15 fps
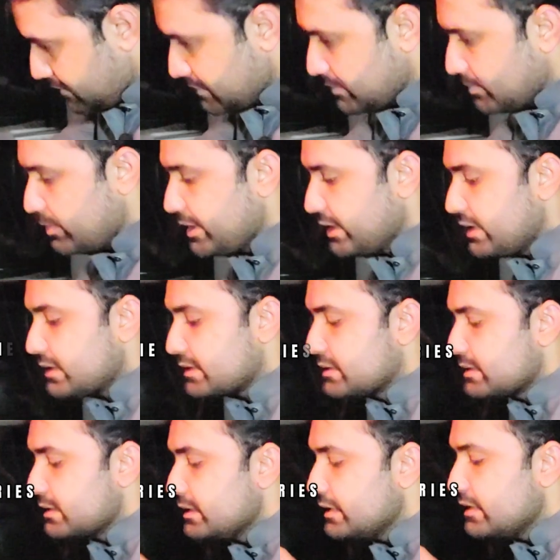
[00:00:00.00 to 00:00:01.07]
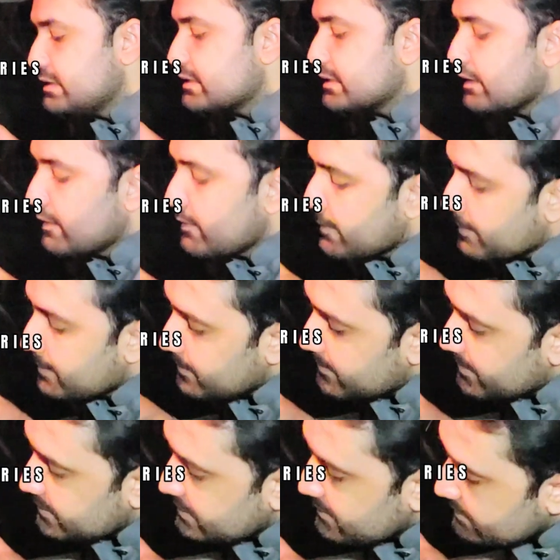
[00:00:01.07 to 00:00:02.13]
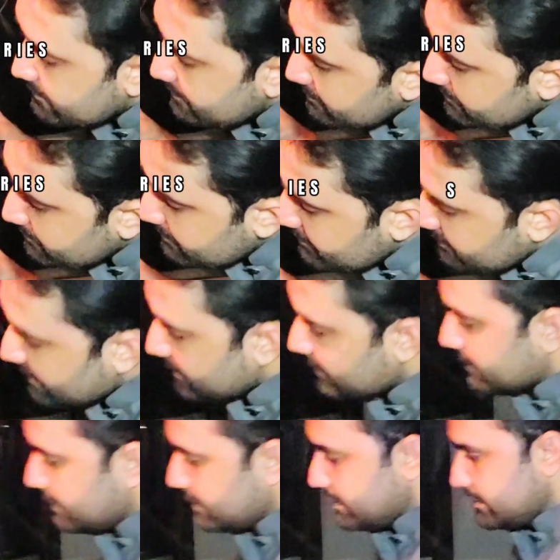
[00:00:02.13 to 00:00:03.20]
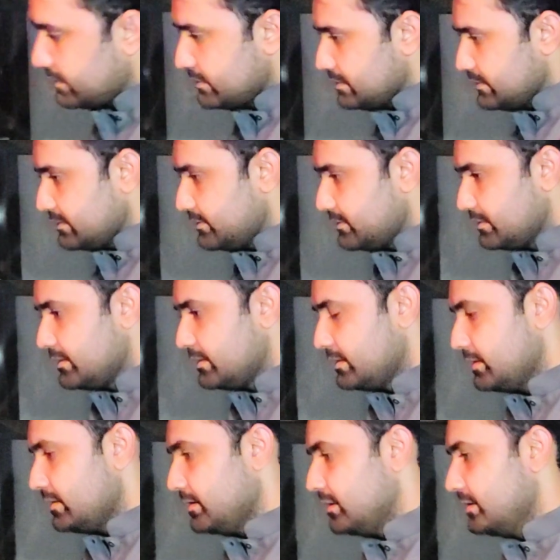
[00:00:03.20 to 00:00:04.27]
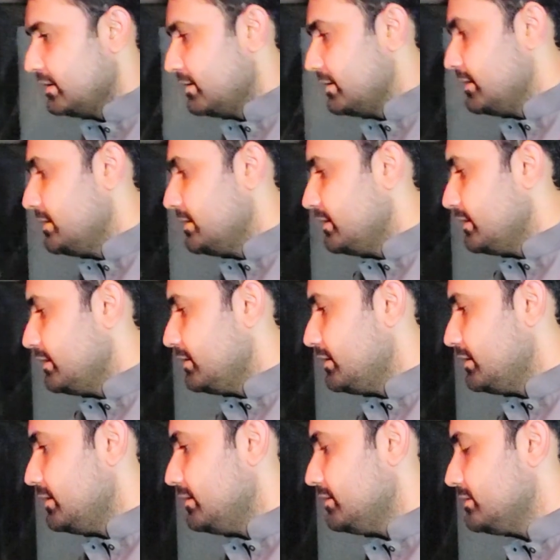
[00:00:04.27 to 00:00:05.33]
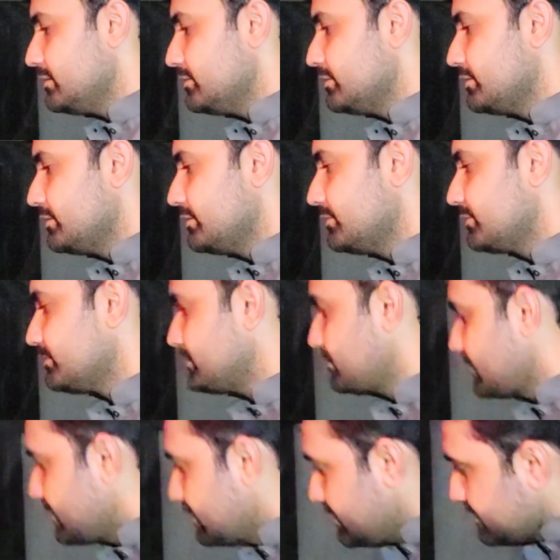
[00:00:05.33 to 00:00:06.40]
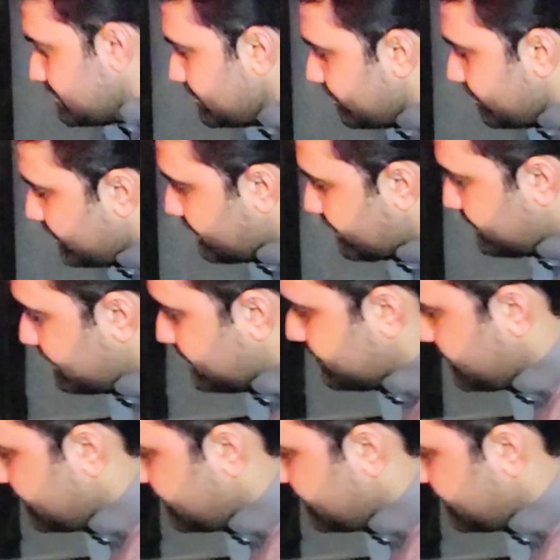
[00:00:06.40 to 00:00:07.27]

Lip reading: the back seats, these handles, and let me plug this